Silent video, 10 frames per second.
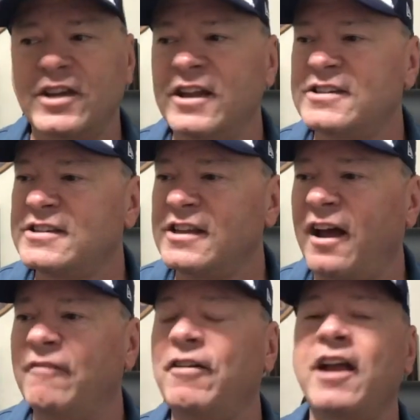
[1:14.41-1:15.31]
It's
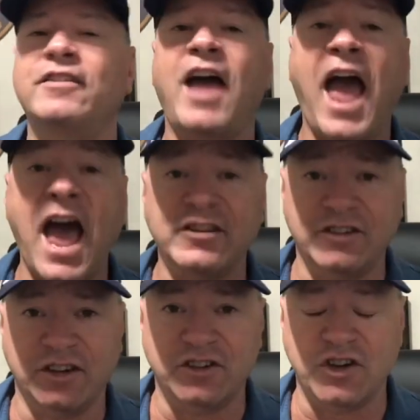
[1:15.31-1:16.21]
a
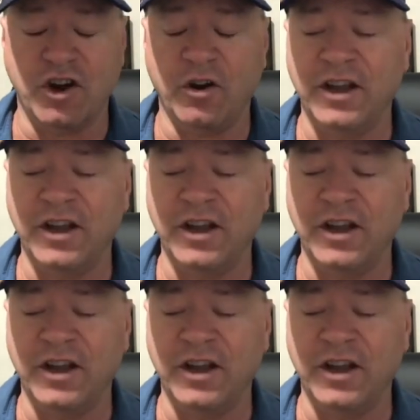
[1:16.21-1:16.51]
fantastic show.